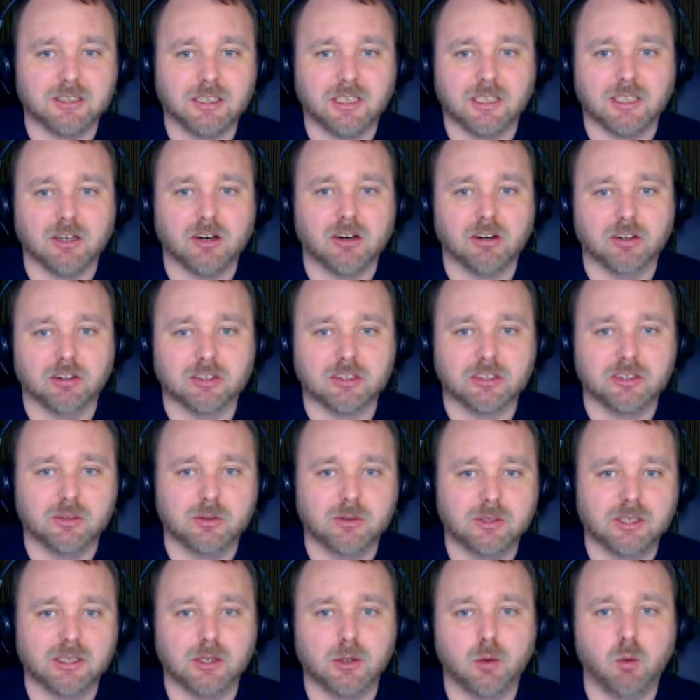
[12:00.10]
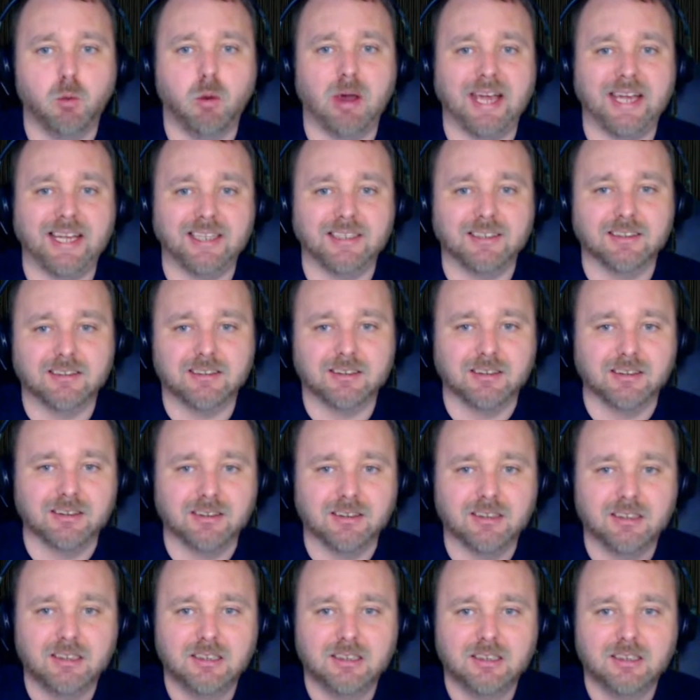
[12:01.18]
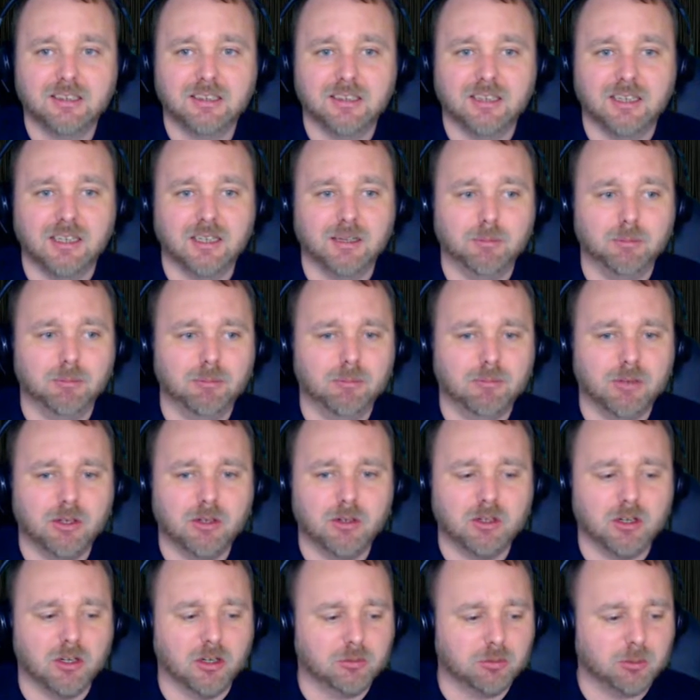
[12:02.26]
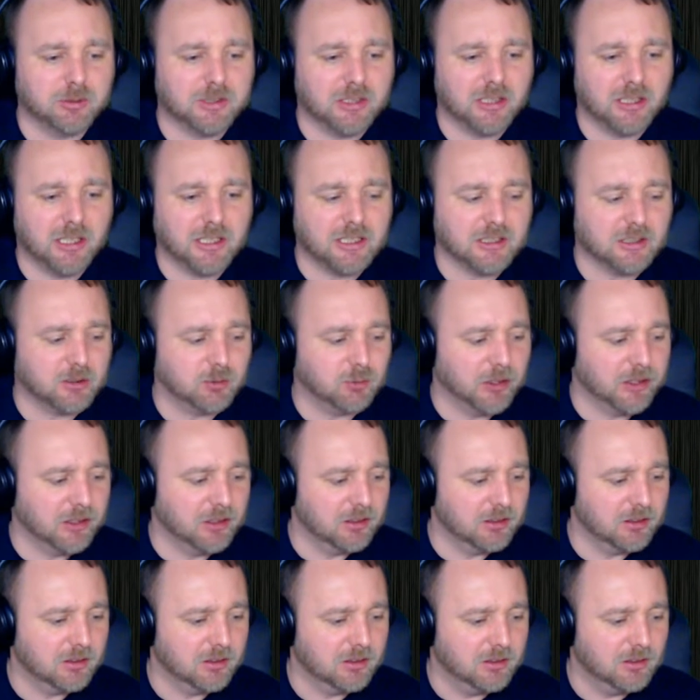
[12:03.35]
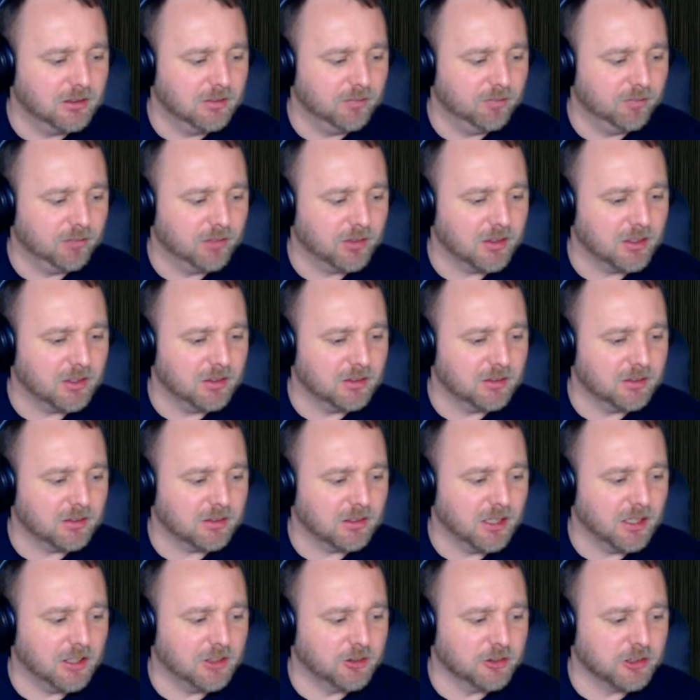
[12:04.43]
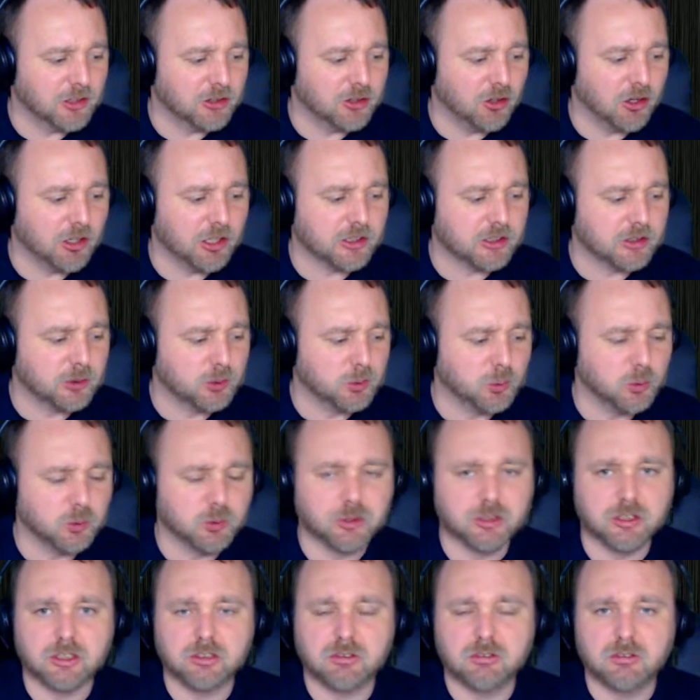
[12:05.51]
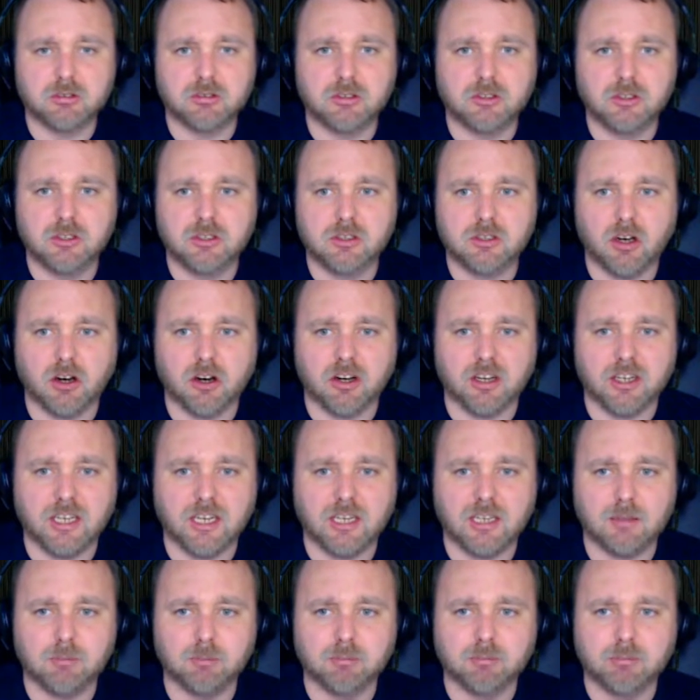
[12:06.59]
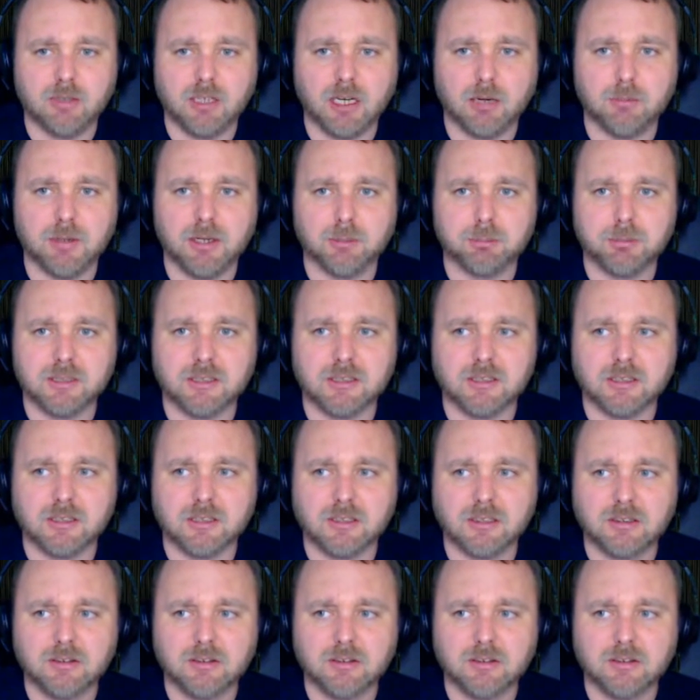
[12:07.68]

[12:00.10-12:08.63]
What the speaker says: like Hearthstone and Gwent and oh god, what was the latest one? There's a Dark Souls card game coming up, isn't there?